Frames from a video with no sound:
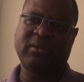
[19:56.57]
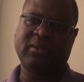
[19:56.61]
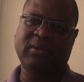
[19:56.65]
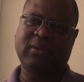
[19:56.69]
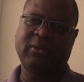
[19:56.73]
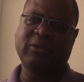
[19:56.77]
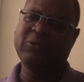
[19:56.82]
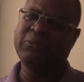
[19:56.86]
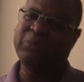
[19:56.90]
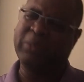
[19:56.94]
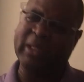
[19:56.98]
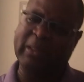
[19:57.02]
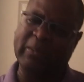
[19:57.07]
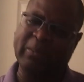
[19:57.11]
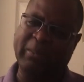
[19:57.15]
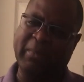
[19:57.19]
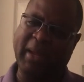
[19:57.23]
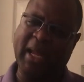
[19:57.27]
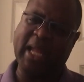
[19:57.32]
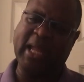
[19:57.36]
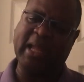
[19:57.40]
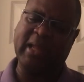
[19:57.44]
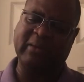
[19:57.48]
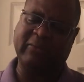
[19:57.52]
You've been
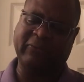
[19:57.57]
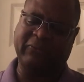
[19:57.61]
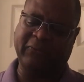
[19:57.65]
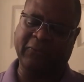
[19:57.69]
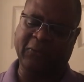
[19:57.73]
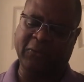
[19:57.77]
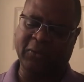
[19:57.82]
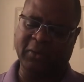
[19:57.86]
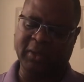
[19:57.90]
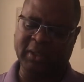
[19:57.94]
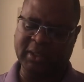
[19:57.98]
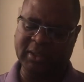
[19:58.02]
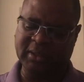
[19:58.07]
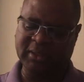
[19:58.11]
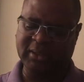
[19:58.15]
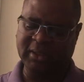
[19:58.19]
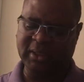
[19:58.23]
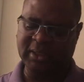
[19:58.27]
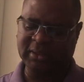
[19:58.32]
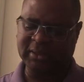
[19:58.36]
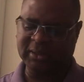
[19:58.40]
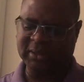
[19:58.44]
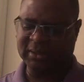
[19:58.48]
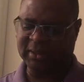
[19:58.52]
made for it in
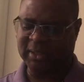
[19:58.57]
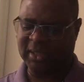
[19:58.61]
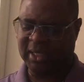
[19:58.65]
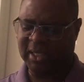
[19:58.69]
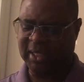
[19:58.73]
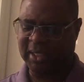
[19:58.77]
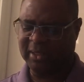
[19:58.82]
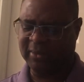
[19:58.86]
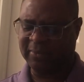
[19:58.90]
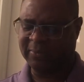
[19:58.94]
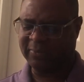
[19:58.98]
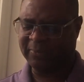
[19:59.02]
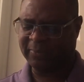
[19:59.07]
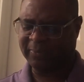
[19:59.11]
Jesus' name.